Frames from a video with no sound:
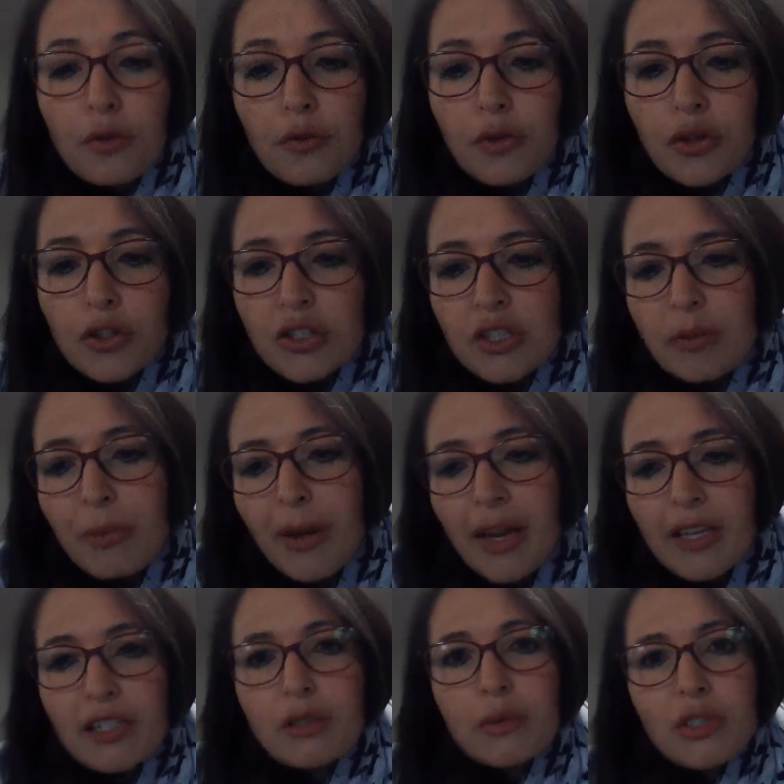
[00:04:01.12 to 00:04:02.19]
the first
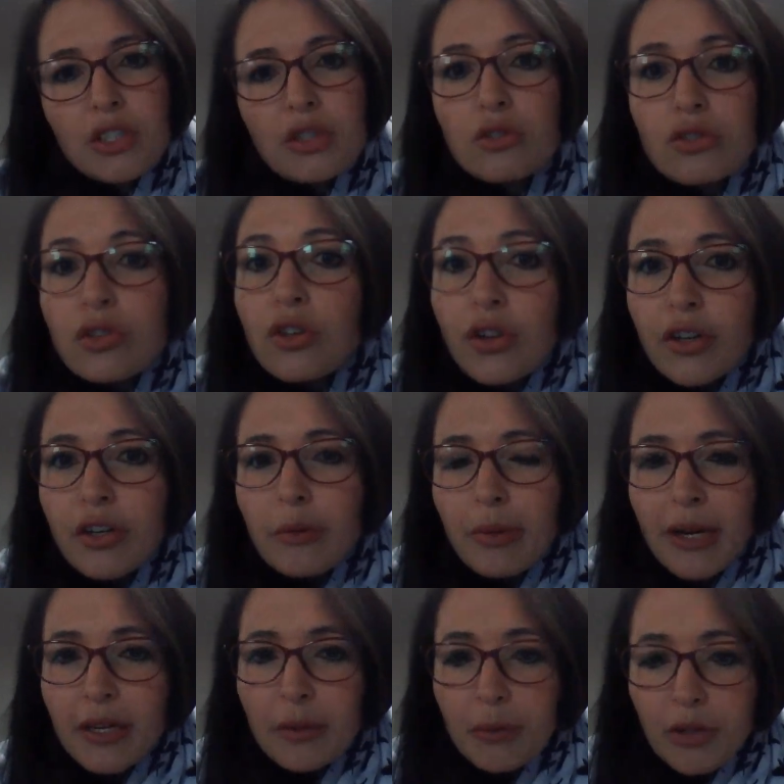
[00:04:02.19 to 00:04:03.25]
place where children learn about